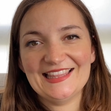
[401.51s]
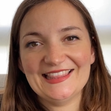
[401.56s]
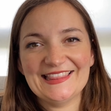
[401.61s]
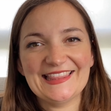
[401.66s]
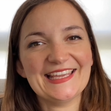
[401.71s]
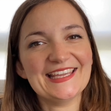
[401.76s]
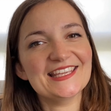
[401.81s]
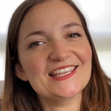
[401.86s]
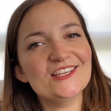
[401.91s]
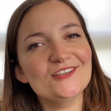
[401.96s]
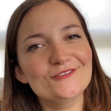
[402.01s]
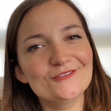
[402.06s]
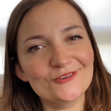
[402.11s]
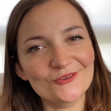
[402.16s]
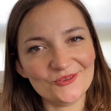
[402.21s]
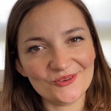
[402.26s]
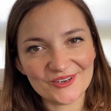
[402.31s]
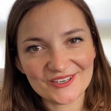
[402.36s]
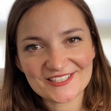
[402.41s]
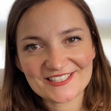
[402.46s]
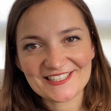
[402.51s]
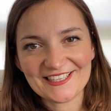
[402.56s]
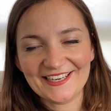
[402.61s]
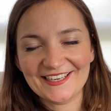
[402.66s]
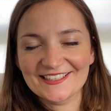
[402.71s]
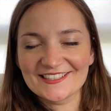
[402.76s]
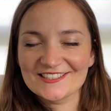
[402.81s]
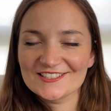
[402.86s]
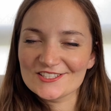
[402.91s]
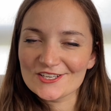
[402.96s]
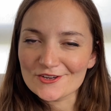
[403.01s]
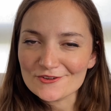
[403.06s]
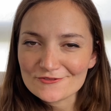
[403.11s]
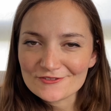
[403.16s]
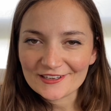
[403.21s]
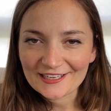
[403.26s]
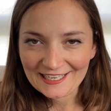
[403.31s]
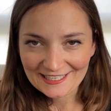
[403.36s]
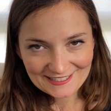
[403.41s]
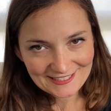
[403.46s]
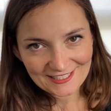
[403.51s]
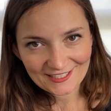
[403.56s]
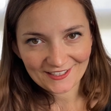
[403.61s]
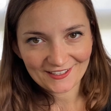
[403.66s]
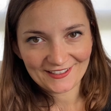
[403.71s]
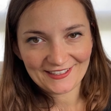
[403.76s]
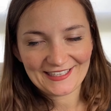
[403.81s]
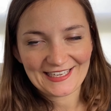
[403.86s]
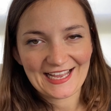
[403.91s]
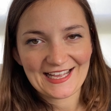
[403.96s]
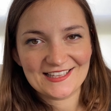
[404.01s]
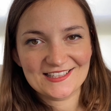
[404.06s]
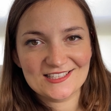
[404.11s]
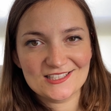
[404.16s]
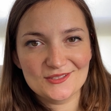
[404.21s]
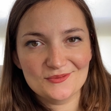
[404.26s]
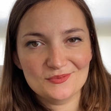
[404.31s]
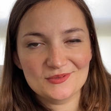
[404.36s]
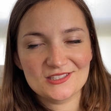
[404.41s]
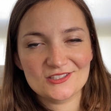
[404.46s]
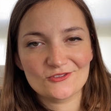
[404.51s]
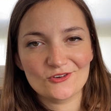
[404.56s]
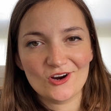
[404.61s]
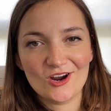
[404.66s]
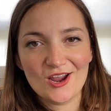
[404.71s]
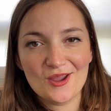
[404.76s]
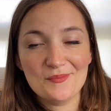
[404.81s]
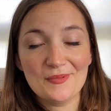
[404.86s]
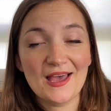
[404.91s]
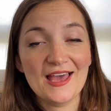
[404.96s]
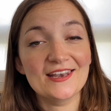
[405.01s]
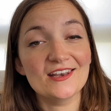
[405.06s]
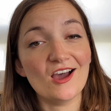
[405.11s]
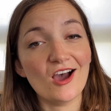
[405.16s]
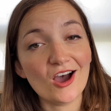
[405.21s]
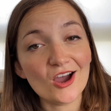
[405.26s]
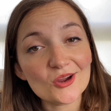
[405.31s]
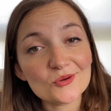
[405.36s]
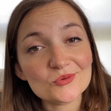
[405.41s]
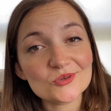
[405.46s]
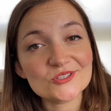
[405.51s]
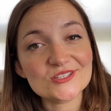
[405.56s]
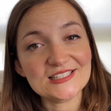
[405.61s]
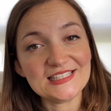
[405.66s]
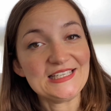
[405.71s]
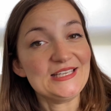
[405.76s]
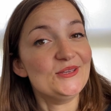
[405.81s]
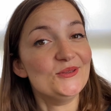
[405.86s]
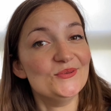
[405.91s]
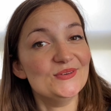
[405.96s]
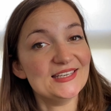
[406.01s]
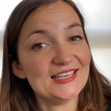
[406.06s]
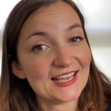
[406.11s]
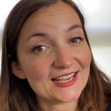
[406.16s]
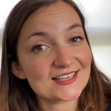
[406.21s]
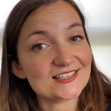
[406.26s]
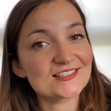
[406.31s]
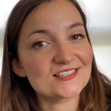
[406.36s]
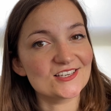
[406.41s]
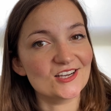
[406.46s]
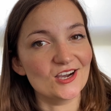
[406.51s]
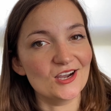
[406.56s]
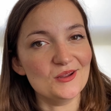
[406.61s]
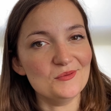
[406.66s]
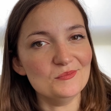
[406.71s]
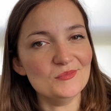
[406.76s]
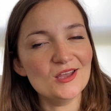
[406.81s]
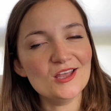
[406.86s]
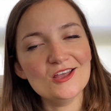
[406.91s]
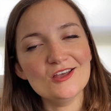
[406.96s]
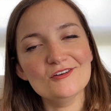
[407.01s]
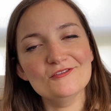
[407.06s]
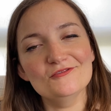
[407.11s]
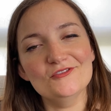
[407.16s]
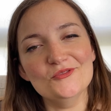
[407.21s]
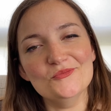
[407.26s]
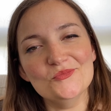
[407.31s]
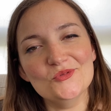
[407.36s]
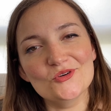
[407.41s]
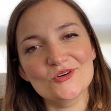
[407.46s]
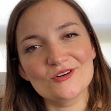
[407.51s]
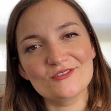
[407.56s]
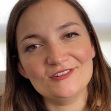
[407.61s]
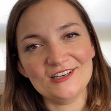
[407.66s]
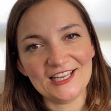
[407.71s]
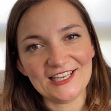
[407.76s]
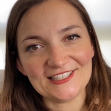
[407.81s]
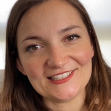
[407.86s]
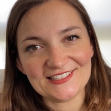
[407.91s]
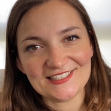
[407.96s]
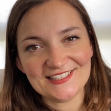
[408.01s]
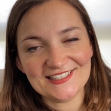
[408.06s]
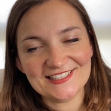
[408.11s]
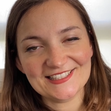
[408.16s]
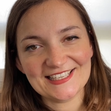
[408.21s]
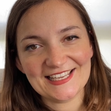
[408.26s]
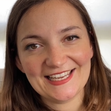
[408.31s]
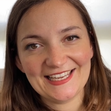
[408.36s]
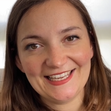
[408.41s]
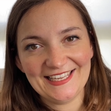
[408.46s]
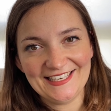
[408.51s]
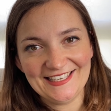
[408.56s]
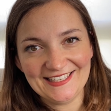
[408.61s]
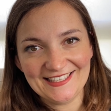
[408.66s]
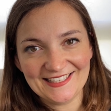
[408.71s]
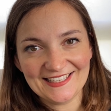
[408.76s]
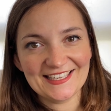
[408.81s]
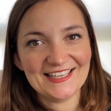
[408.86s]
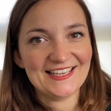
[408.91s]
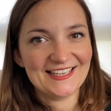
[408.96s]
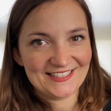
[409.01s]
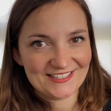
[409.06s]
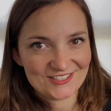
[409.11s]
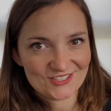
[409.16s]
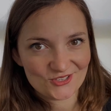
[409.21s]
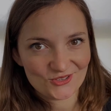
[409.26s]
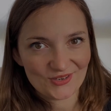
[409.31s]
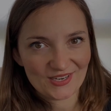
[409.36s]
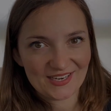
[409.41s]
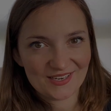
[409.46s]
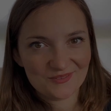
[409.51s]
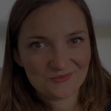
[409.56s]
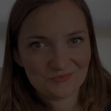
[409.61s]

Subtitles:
Thank you for watching. Don't forget to like and subscribe, and I will see you next time for more of London's hidden history.